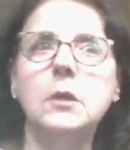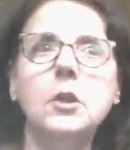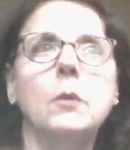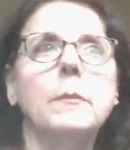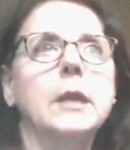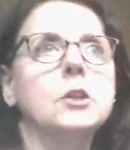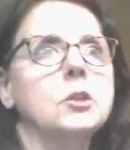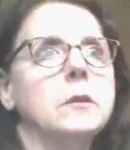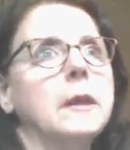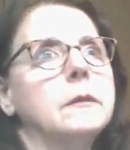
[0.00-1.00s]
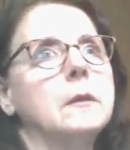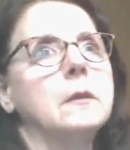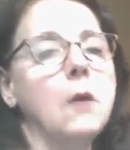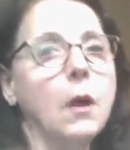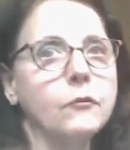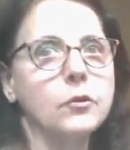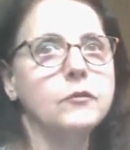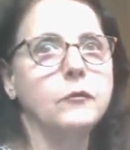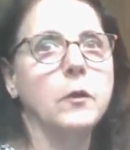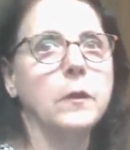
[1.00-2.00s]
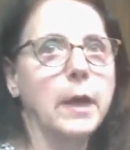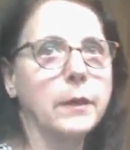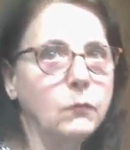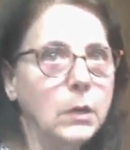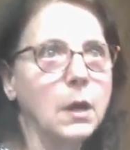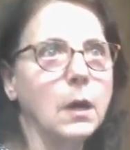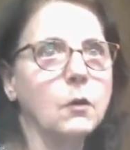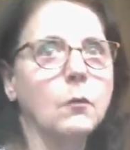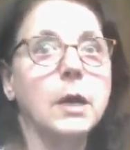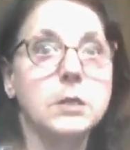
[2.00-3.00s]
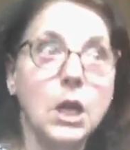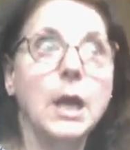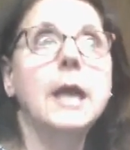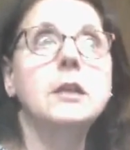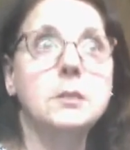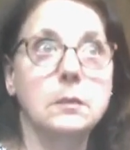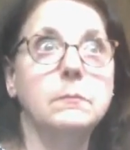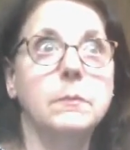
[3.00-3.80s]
you know, make sure that the coverage for that three-car garage has